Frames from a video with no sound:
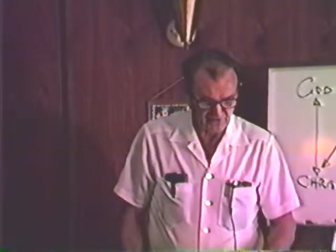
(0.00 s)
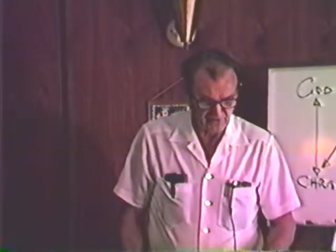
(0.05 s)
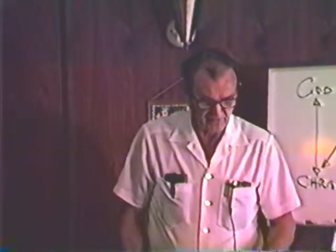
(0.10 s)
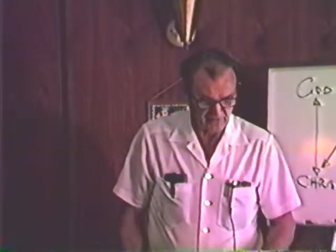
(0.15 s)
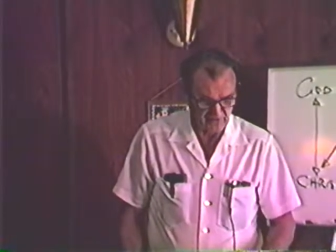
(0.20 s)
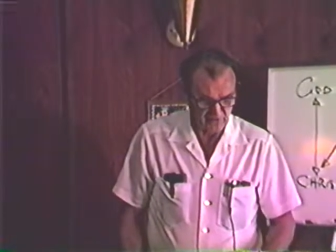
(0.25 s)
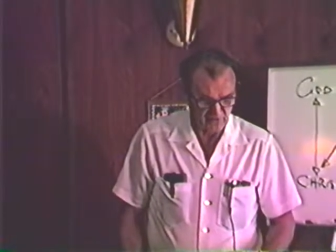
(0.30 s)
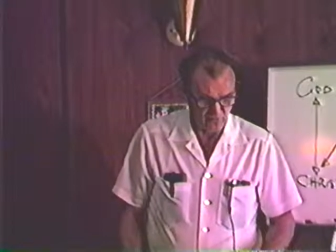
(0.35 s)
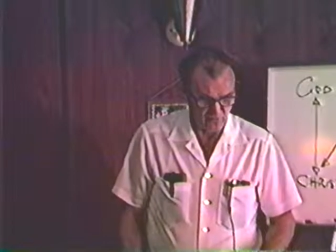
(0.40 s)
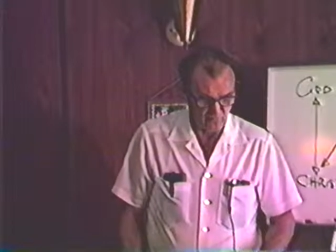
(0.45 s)
to
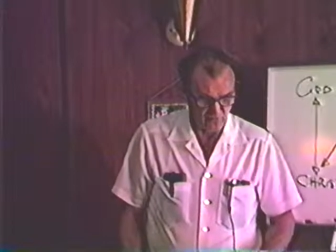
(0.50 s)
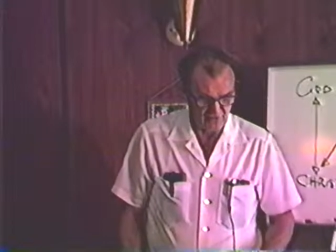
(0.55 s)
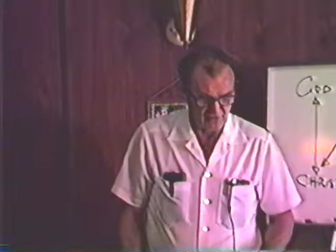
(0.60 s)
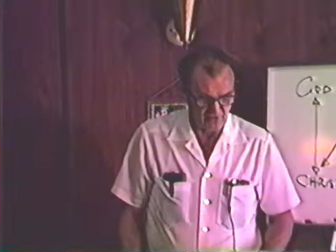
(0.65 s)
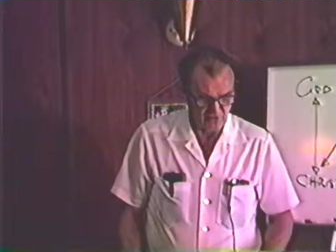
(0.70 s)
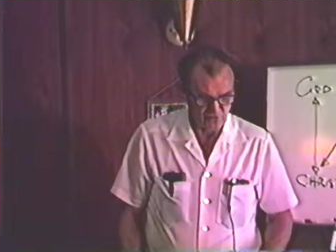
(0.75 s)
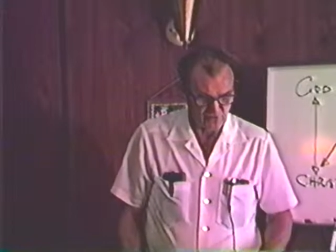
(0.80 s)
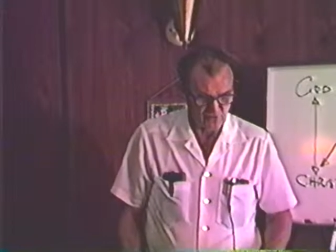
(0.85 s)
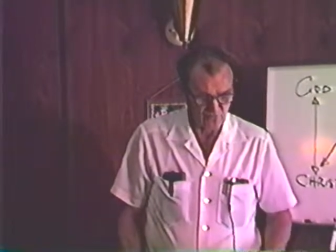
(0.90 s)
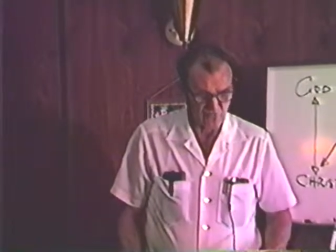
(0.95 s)
me of what
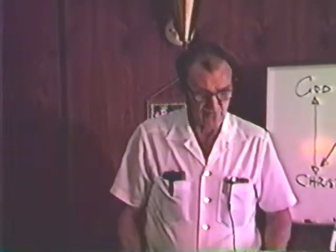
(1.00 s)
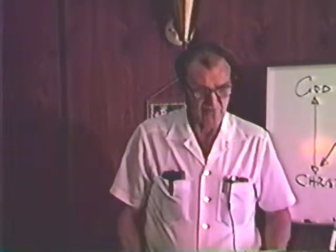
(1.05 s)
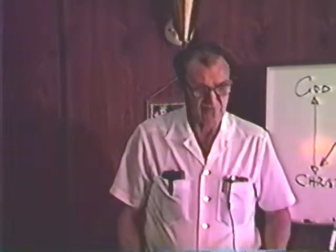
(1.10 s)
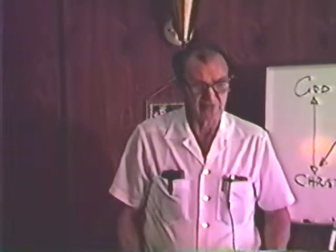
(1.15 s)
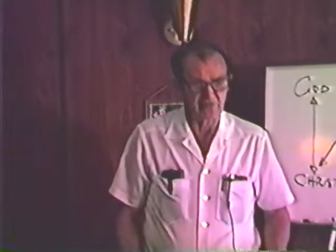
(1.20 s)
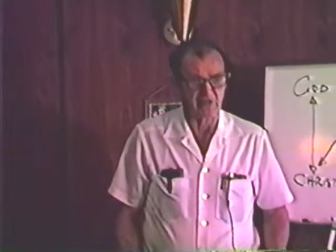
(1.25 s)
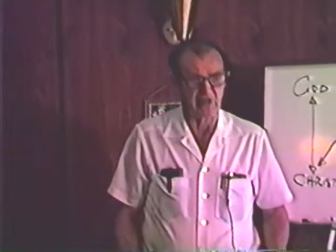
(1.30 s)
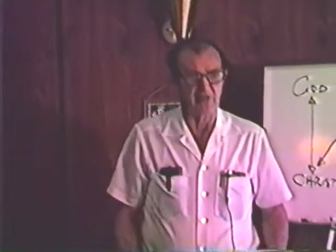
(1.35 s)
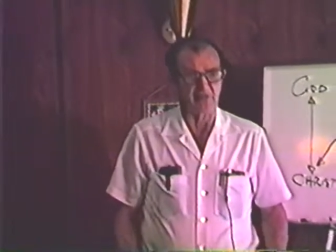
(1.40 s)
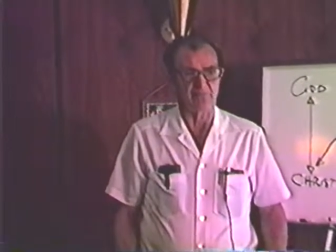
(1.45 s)
our children
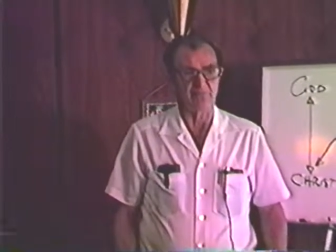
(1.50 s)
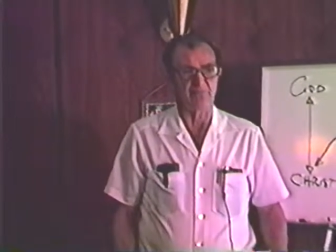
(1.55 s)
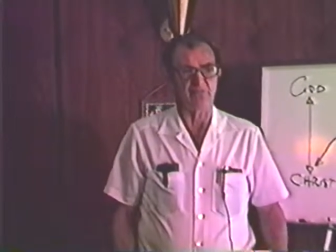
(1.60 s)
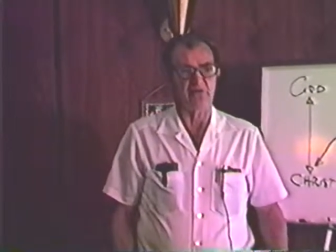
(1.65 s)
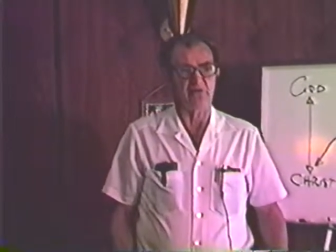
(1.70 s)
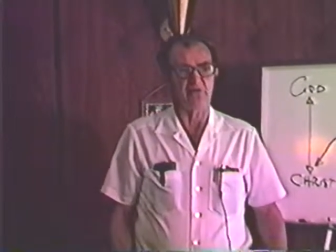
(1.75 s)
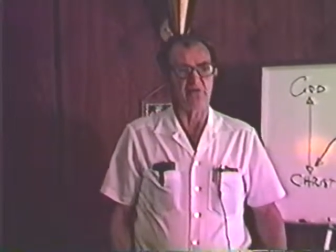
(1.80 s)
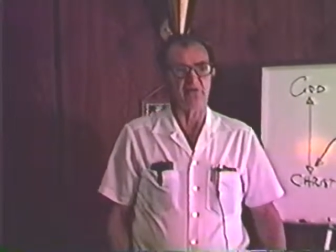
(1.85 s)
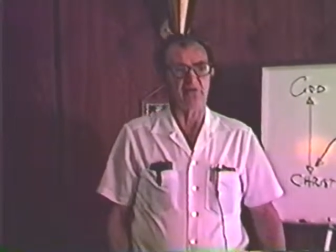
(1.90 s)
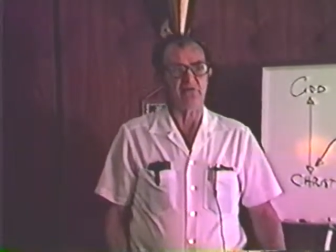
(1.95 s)
can
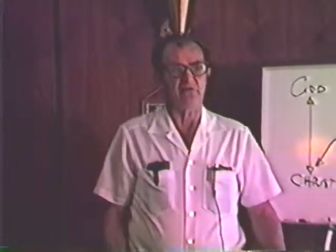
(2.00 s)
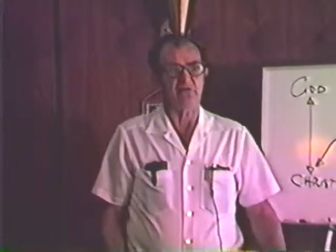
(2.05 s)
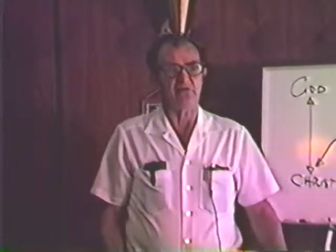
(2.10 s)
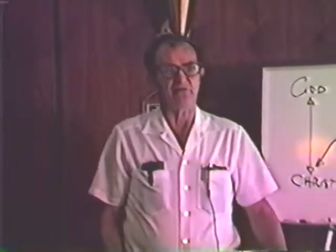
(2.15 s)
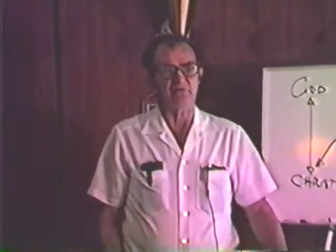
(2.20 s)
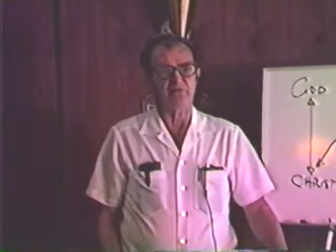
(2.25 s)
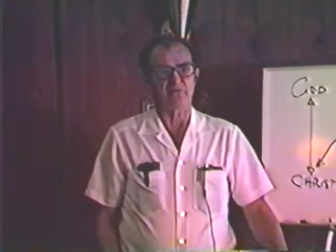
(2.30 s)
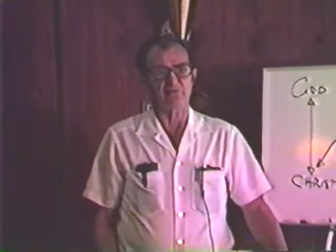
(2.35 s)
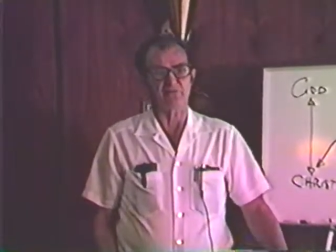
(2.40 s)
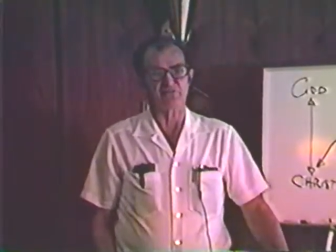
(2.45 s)
be
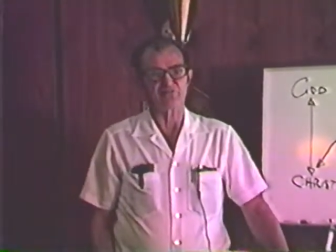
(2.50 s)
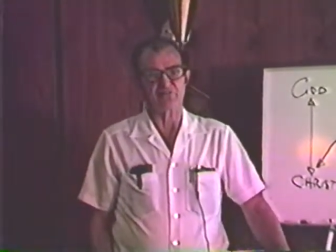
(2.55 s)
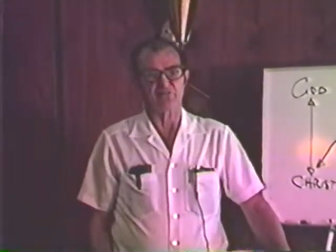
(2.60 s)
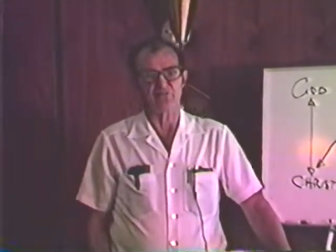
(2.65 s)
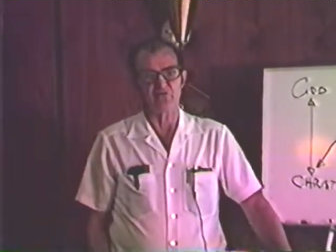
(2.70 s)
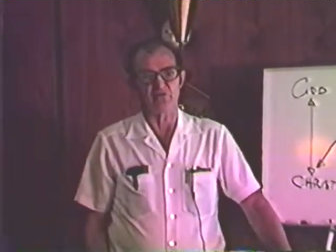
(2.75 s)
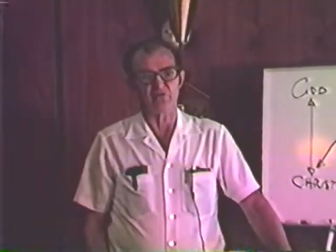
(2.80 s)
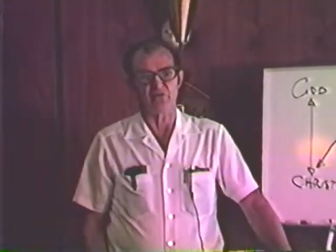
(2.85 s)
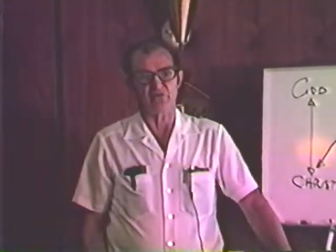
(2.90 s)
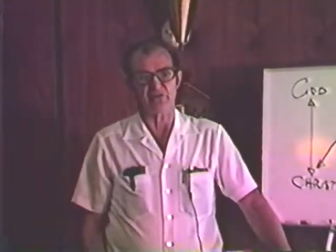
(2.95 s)
if they
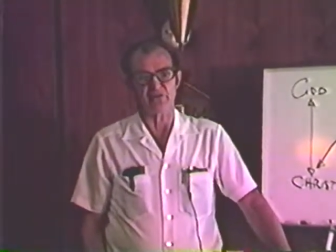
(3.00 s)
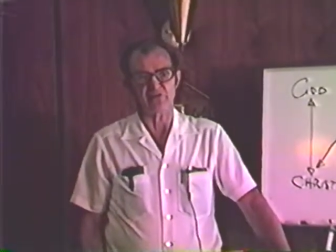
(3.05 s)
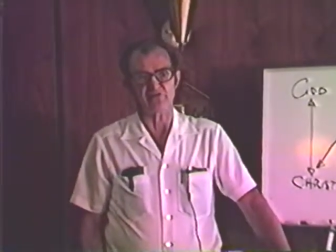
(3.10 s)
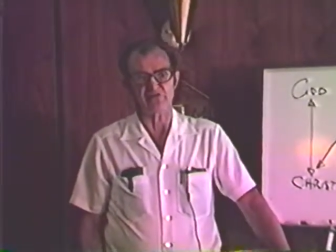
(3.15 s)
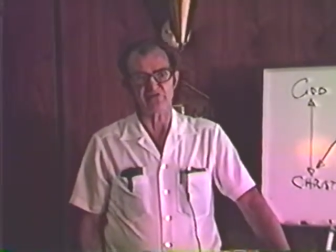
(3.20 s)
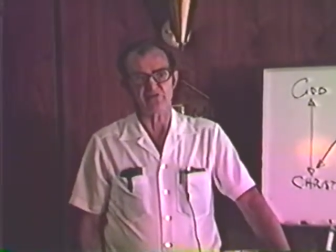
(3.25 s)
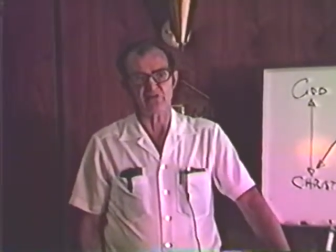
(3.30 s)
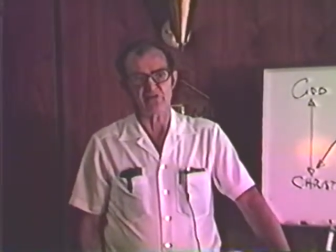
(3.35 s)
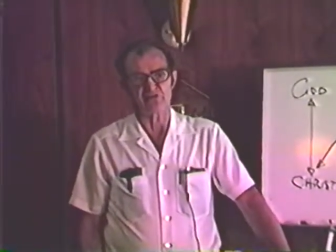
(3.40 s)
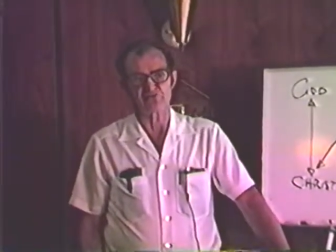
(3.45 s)
receive a like
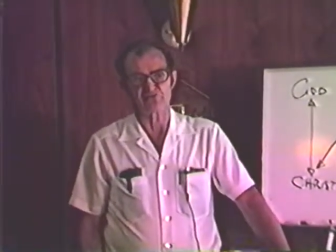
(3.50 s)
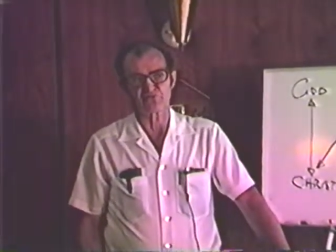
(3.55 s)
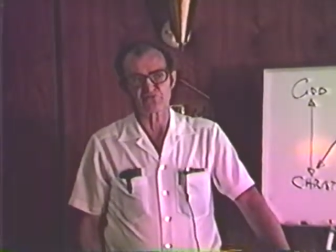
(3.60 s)
education